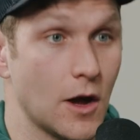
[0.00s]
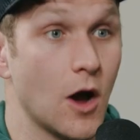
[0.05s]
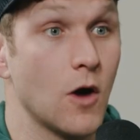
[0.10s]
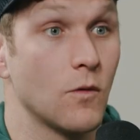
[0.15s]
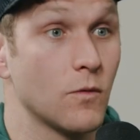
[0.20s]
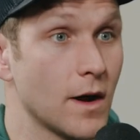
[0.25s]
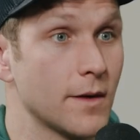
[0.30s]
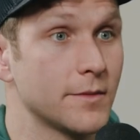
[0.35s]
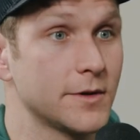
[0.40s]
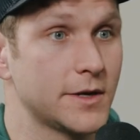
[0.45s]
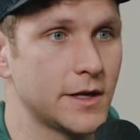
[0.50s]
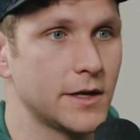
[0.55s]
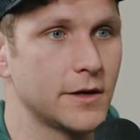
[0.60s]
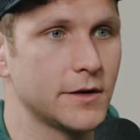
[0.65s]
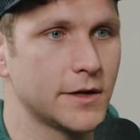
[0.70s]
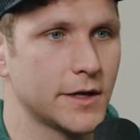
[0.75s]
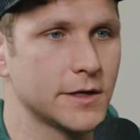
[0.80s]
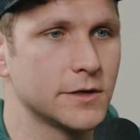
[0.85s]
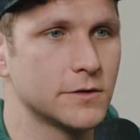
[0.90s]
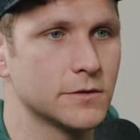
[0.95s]
Robert did.
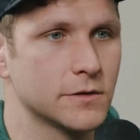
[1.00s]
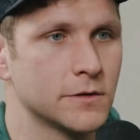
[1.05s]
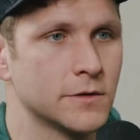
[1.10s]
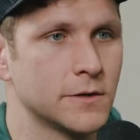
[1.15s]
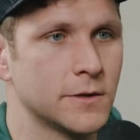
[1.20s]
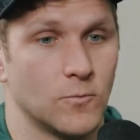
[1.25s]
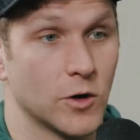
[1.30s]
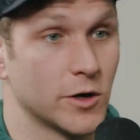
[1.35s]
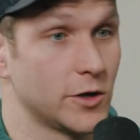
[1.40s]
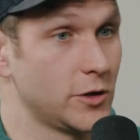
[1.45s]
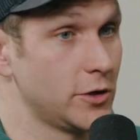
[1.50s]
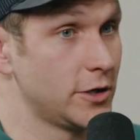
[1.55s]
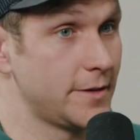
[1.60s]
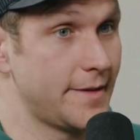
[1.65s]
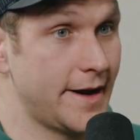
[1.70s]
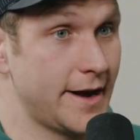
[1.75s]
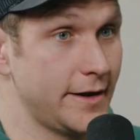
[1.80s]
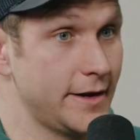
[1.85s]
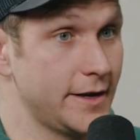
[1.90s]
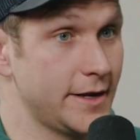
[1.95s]
Okay, cool. We're going to learn
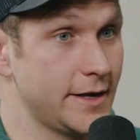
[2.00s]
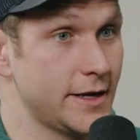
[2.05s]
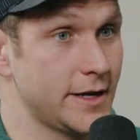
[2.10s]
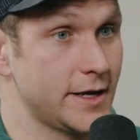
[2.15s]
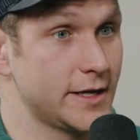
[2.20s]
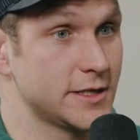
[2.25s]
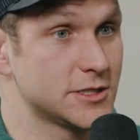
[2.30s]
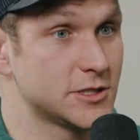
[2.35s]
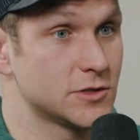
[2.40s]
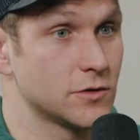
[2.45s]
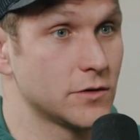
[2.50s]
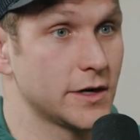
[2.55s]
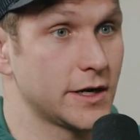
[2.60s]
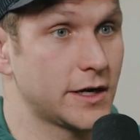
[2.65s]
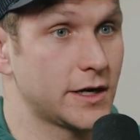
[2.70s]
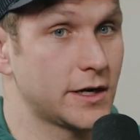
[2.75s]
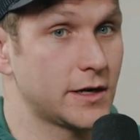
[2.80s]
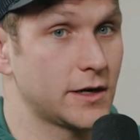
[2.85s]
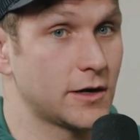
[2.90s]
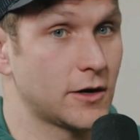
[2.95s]
about
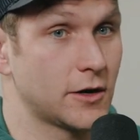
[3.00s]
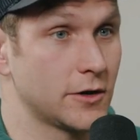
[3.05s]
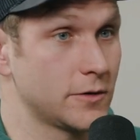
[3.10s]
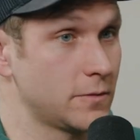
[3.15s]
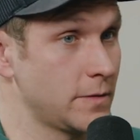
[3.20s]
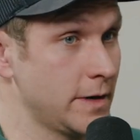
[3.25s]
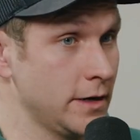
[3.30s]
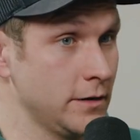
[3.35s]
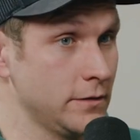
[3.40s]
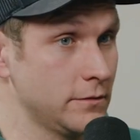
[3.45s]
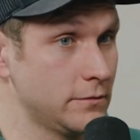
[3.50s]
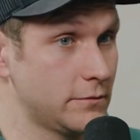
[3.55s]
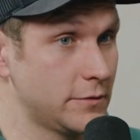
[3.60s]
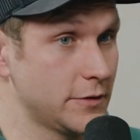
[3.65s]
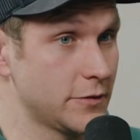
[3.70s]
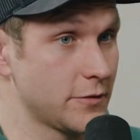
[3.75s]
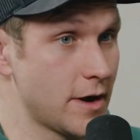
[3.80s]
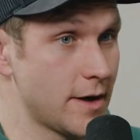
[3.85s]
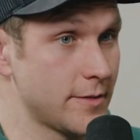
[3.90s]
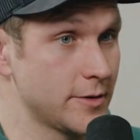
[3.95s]
historic hardware
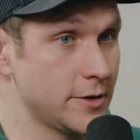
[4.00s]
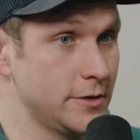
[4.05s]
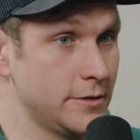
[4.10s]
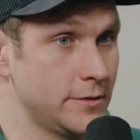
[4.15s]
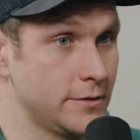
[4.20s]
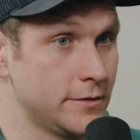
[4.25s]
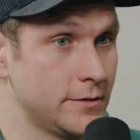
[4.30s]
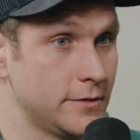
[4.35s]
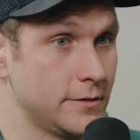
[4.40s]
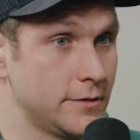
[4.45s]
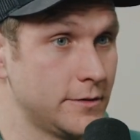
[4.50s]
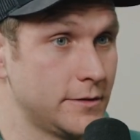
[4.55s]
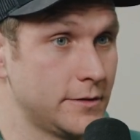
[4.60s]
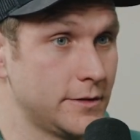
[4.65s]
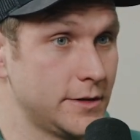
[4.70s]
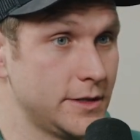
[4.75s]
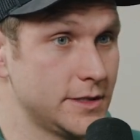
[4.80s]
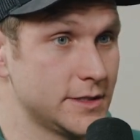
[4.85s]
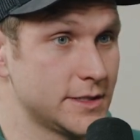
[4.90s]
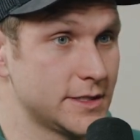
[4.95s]
with Robert.
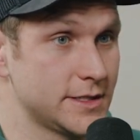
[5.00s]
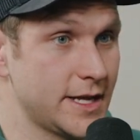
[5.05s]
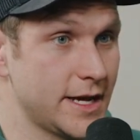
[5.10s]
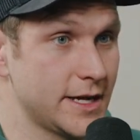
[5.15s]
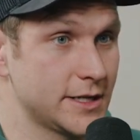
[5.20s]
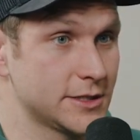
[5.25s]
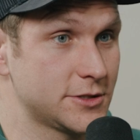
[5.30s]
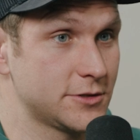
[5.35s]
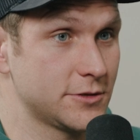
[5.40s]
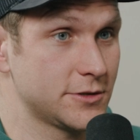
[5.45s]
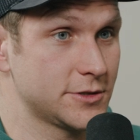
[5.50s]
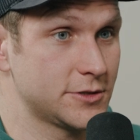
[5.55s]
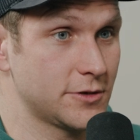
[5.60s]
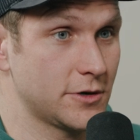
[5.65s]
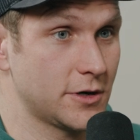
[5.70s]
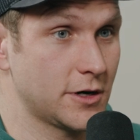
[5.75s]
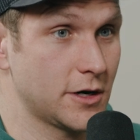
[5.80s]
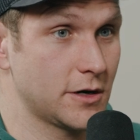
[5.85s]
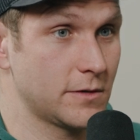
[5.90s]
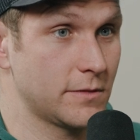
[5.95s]
He's going to take us through
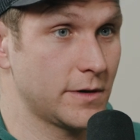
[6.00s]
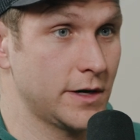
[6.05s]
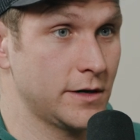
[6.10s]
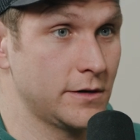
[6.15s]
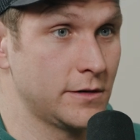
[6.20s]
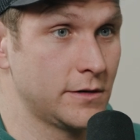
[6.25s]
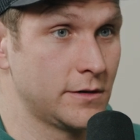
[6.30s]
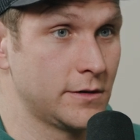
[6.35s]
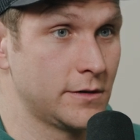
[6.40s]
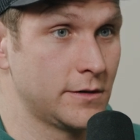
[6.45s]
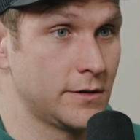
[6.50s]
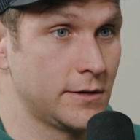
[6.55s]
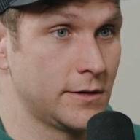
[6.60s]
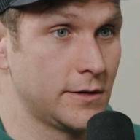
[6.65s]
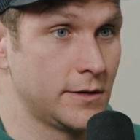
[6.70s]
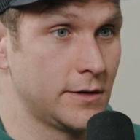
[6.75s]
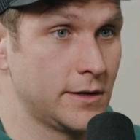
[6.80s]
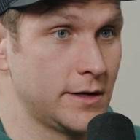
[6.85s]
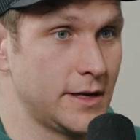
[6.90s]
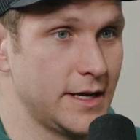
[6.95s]
historic hardware.
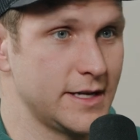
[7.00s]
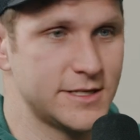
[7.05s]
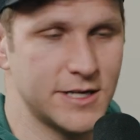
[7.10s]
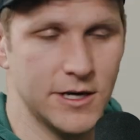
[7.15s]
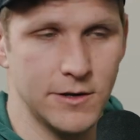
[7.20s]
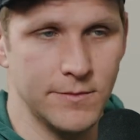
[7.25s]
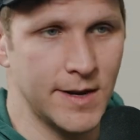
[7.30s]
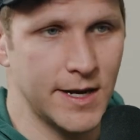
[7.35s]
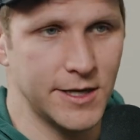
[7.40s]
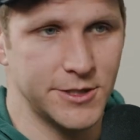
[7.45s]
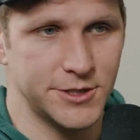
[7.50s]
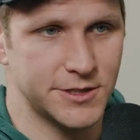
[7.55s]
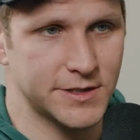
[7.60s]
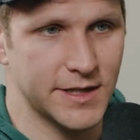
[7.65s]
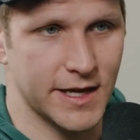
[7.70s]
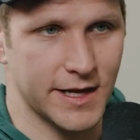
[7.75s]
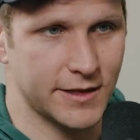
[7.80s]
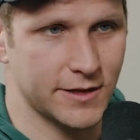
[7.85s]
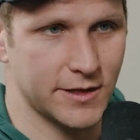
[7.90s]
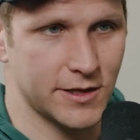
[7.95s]
Is there much
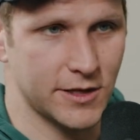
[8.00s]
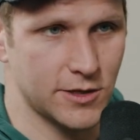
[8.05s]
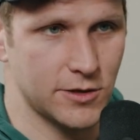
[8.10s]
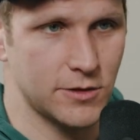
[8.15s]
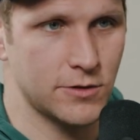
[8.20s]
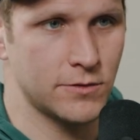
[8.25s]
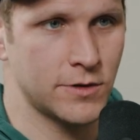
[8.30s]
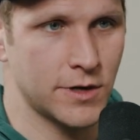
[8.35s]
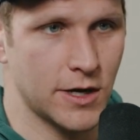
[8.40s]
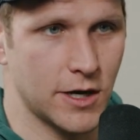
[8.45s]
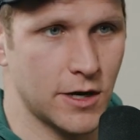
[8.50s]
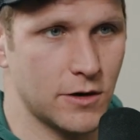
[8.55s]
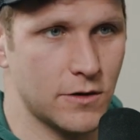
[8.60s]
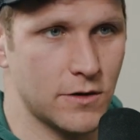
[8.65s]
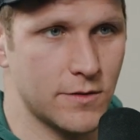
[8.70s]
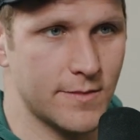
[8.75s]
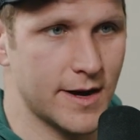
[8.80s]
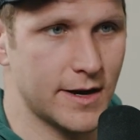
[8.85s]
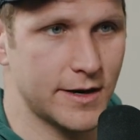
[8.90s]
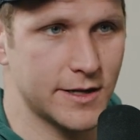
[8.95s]
like you know
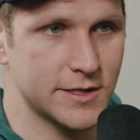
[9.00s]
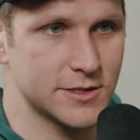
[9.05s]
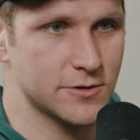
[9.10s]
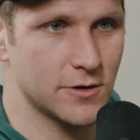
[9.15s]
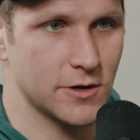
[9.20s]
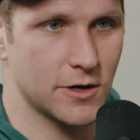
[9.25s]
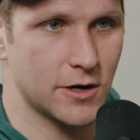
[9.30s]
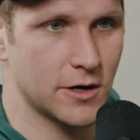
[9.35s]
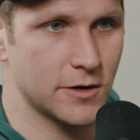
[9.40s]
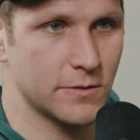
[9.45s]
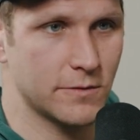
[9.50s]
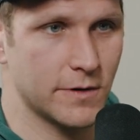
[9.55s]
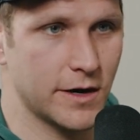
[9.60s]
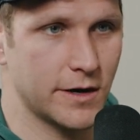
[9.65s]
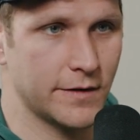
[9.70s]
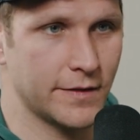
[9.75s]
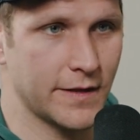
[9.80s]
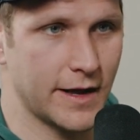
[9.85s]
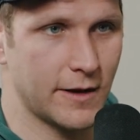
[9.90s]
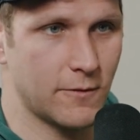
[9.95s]
about historic hardware
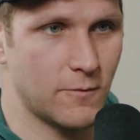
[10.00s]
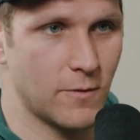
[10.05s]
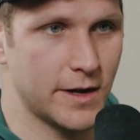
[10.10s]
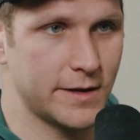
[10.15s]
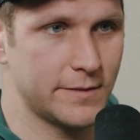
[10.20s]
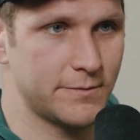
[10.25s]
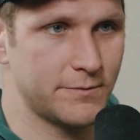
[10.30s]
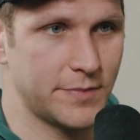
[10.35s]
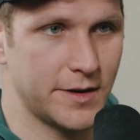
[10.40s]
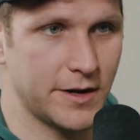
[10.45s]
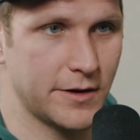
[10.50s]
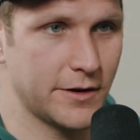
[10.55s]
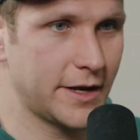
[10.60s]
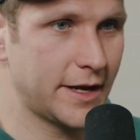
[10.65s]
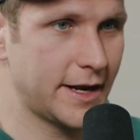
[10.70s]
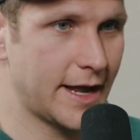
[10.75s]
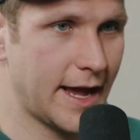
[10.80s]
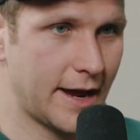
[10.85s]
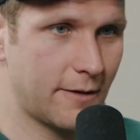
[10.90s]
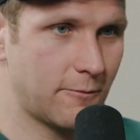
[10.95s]
and like what
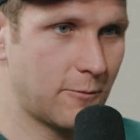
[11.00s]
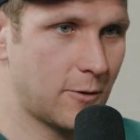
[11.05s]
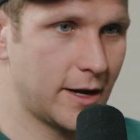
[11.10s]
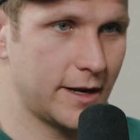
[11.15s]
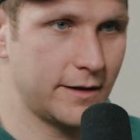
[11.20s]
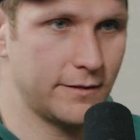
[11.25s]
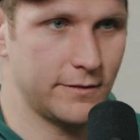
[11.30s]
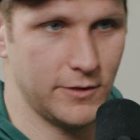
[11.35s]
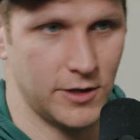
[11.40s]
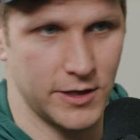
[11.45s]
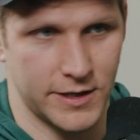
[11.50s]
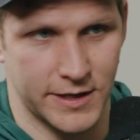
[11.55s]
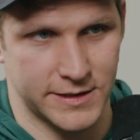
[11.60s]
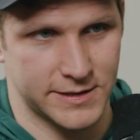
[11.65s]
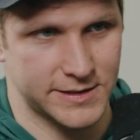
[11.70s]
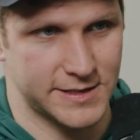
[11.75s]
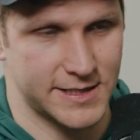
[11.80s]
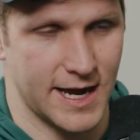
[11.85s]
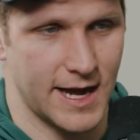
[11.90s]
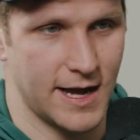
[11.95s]
period had what look
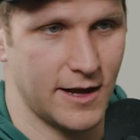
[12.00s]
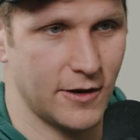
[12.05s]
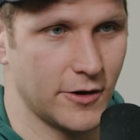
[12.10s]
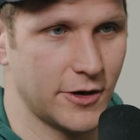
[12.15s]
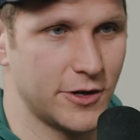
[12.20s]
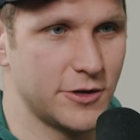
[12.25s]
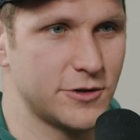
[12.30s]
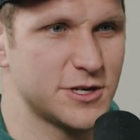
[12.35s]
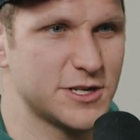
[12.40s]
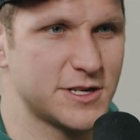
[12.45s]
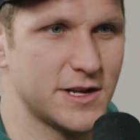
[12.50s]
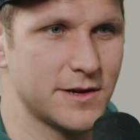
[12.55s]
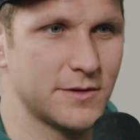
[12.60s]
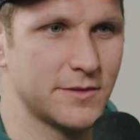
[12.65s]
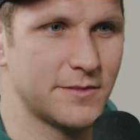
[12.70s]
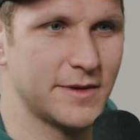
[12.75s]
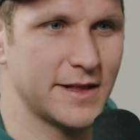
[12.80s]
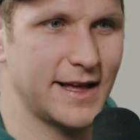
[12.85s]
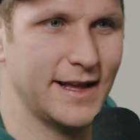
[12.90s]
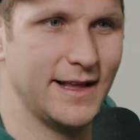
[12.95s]
and style, or are you just able
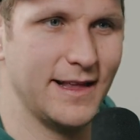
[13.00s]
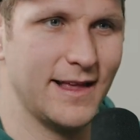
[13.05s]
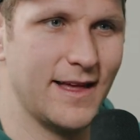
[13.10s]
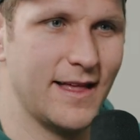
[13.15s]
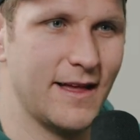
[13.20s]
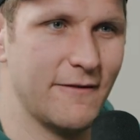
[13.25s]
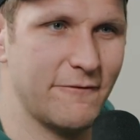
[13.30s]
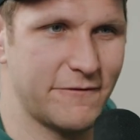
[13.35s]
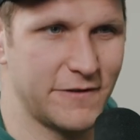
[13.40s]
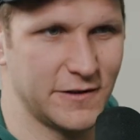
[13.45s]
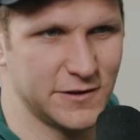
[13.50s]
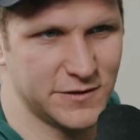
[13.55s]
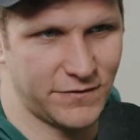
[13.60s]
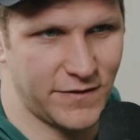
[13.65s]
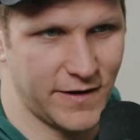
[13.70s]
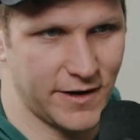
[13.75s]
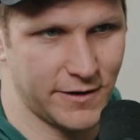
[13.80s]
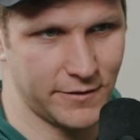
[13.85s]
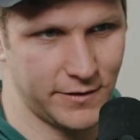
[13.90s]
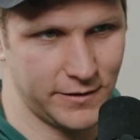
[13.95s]
to be like, it feels
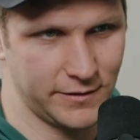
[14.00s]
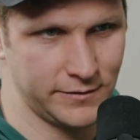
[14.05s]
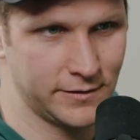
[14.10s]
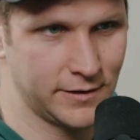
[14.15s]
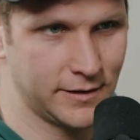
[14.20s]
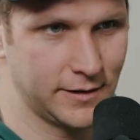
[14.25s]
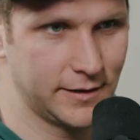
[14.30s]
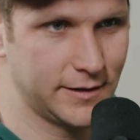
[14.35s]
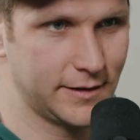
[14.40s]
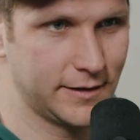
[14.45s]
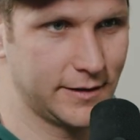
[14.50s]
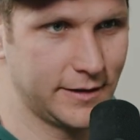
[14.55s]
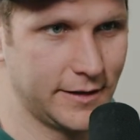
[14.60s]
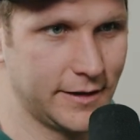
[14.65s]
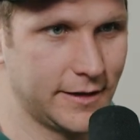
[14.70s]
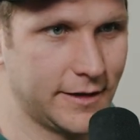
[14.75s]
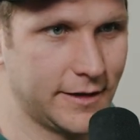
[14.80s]
federal, you